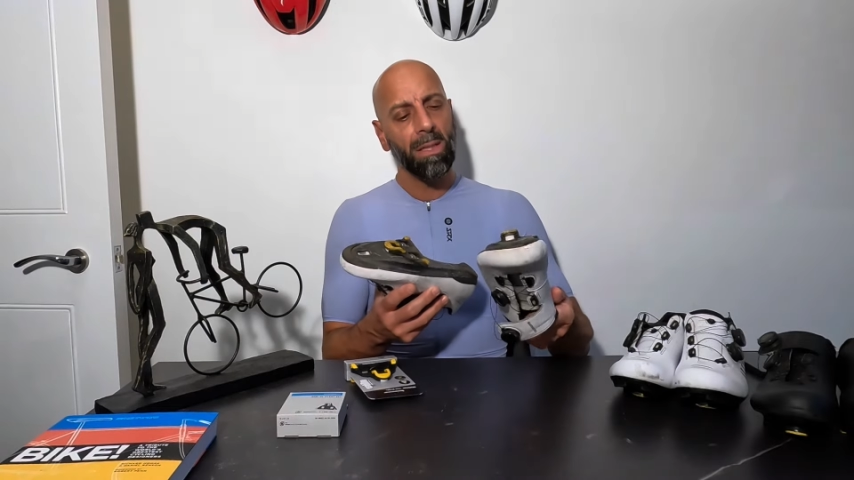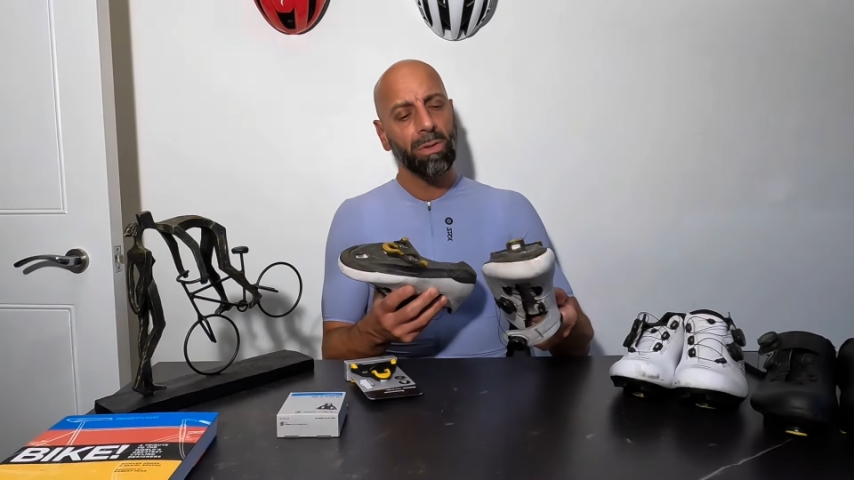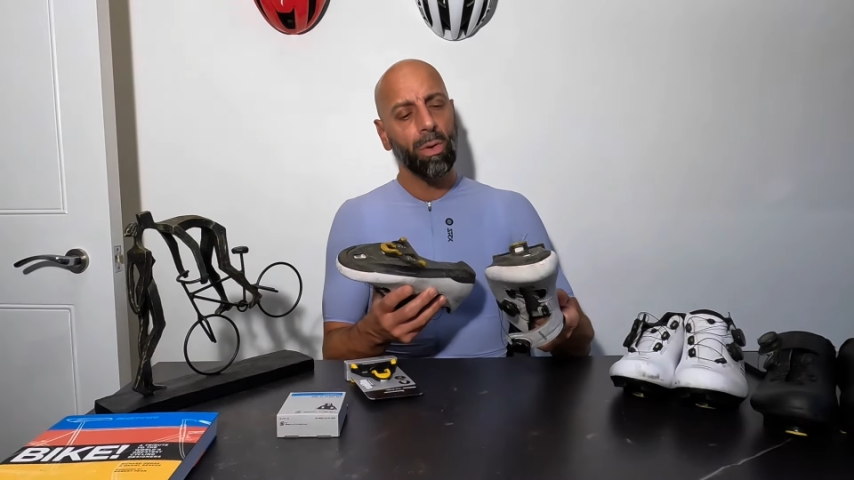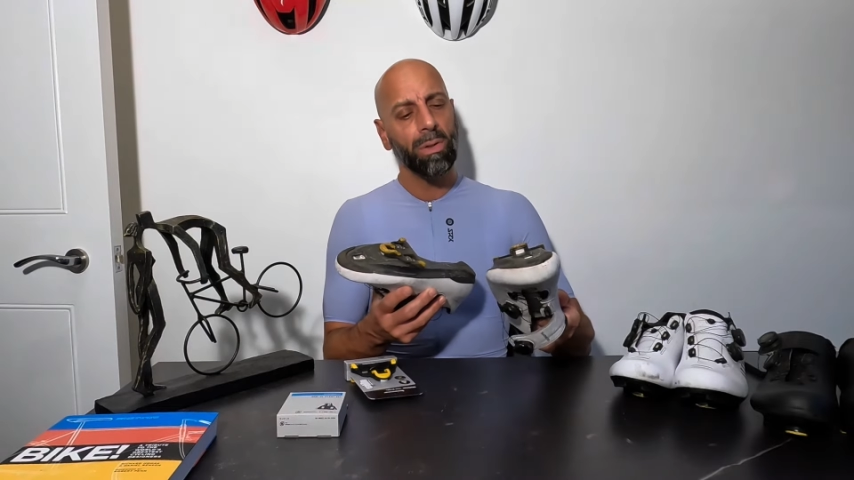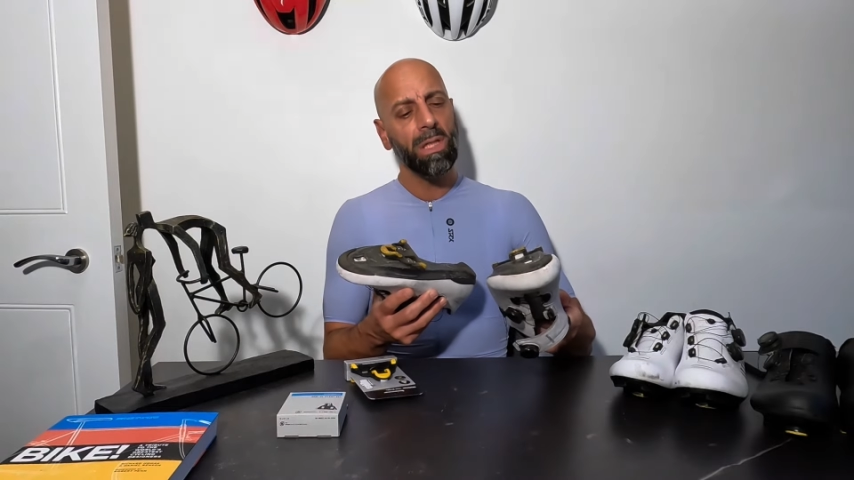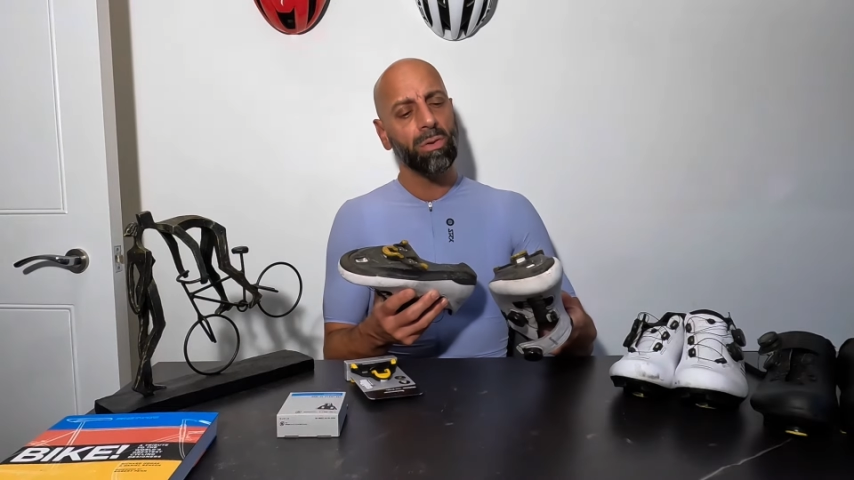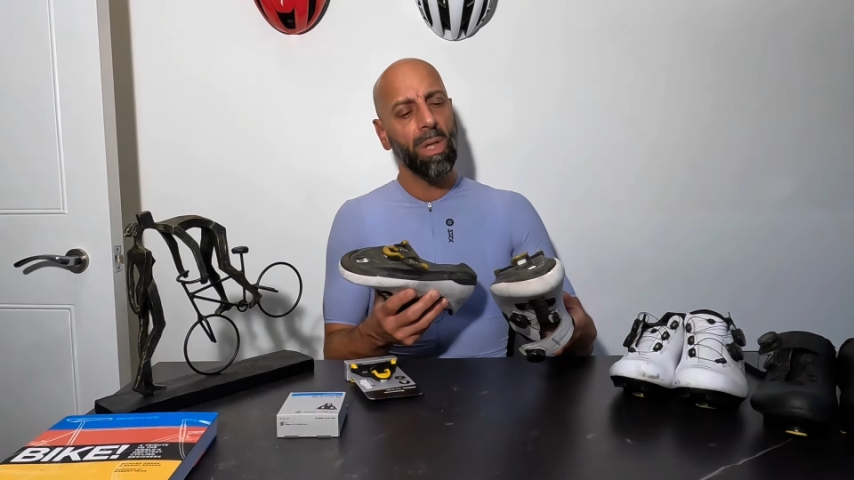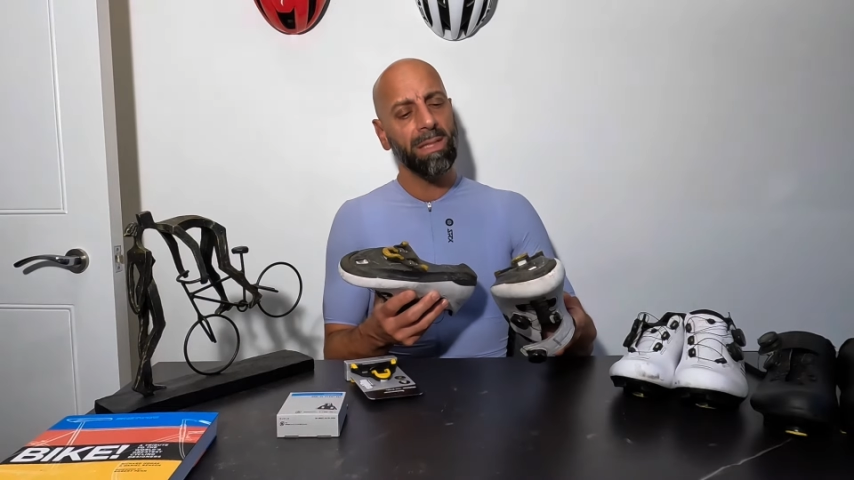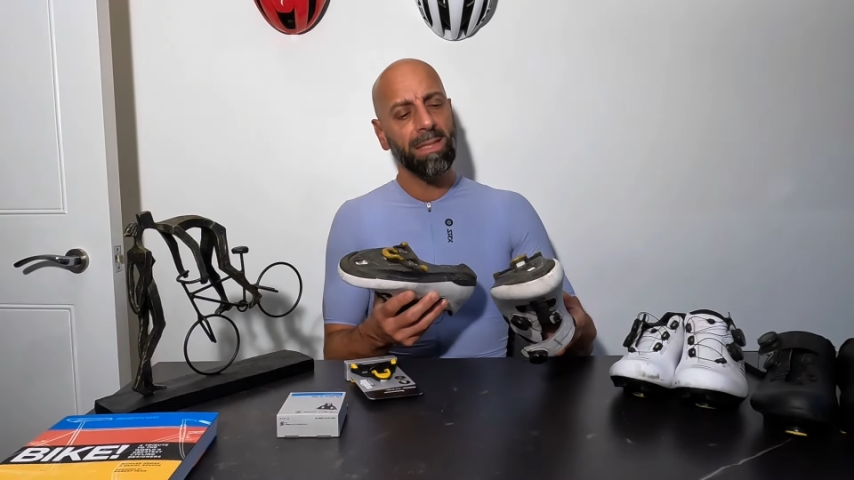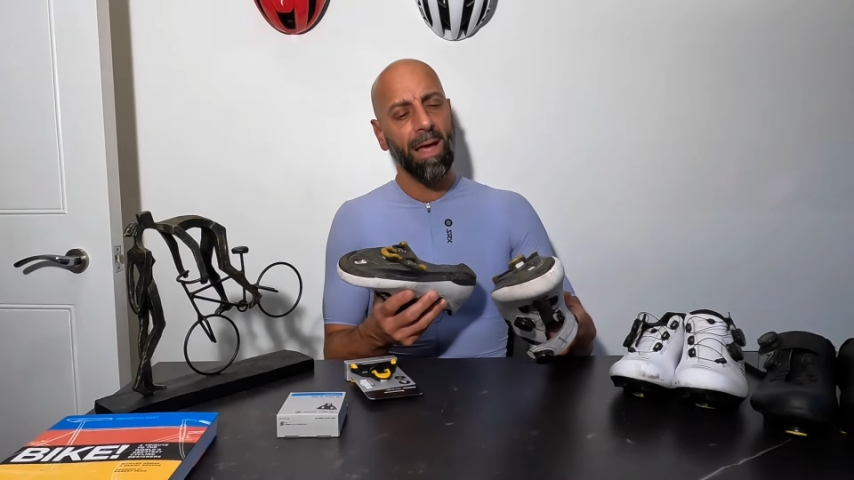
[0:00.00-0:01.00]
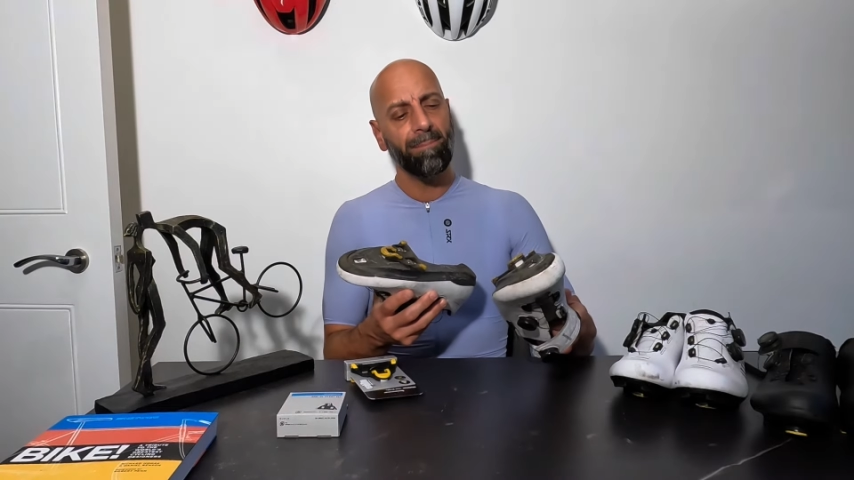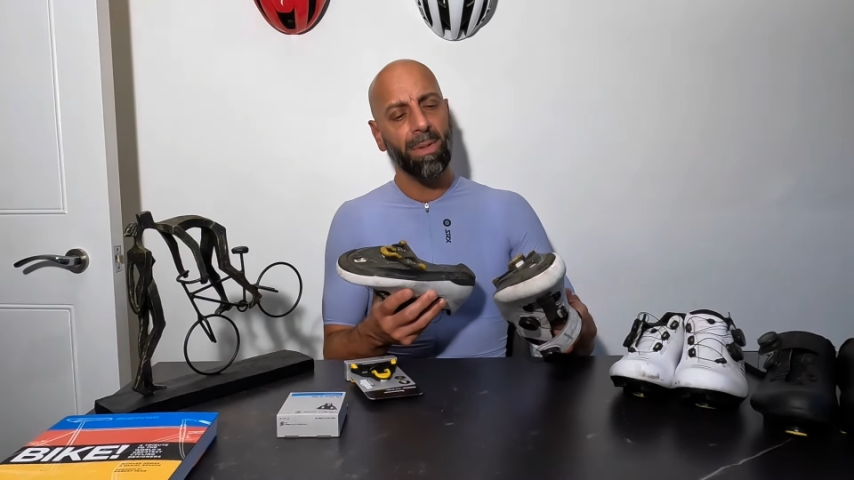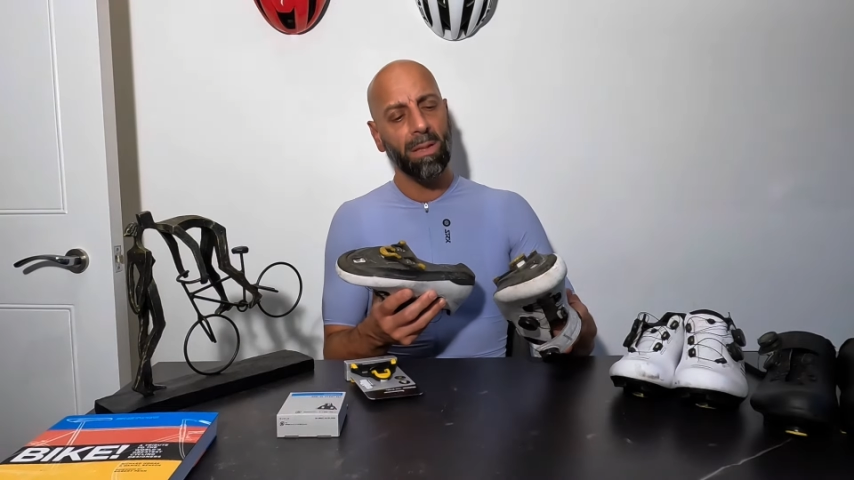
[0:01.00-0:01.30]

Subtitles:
So these ones have